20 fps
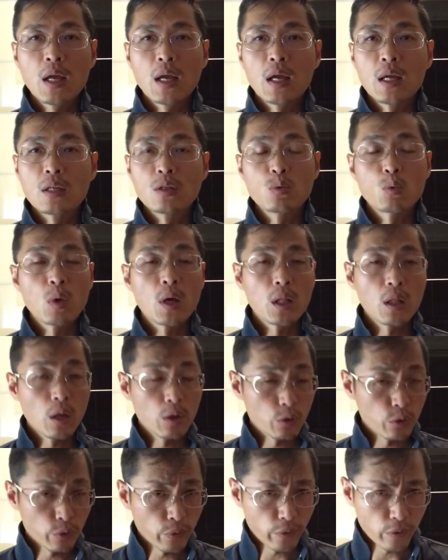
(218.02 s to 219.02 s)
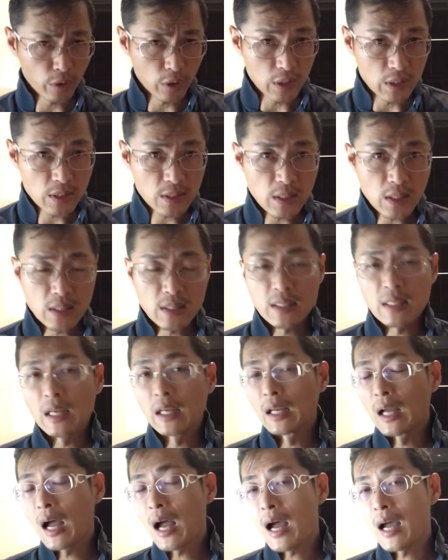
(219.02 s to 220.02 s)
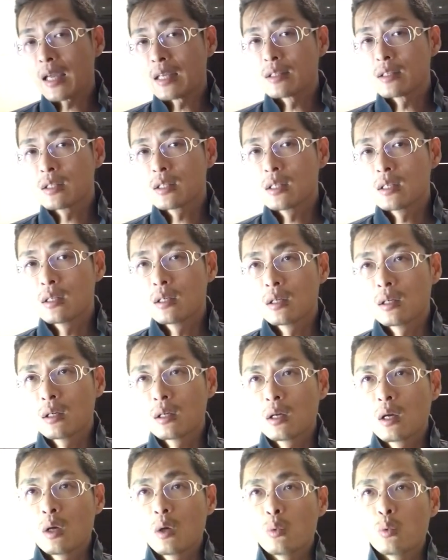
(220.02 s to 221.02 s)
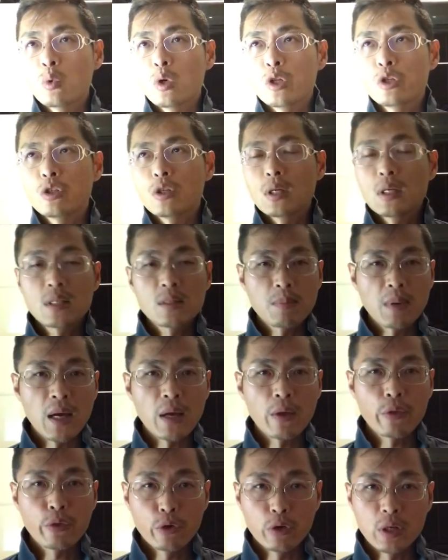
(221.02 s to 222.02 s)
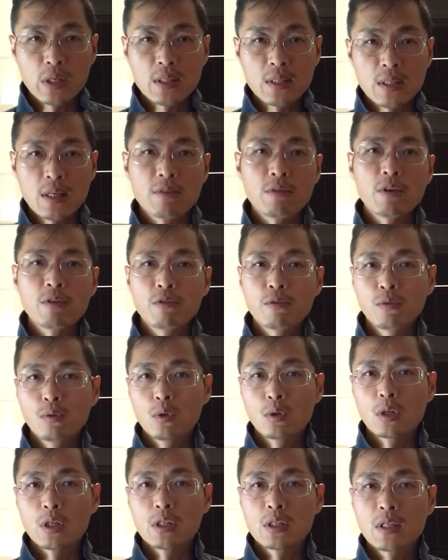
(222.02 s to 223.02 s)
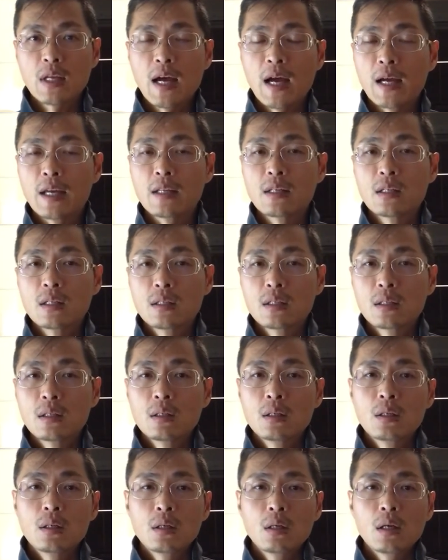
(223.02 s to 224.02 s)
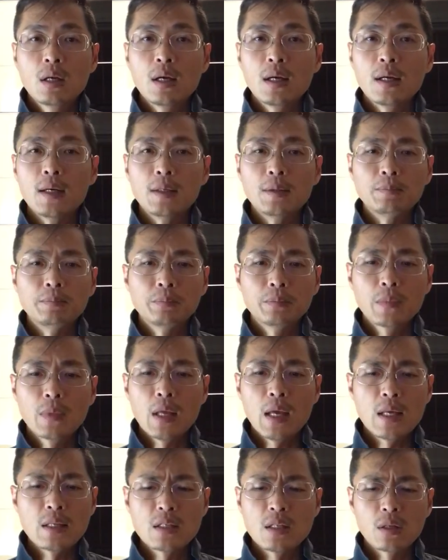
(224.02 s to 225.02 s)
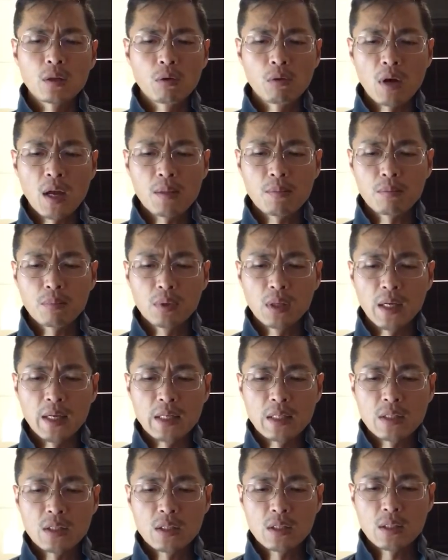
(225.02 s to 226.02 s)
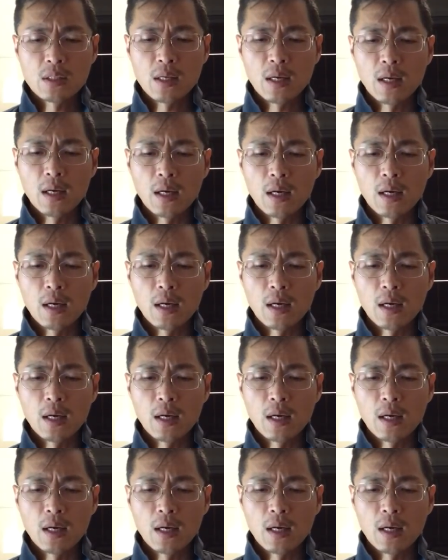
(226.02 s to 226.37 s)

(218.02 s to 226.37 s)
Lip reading: and 136 in height, which is about 37 floors high. It's a grand place,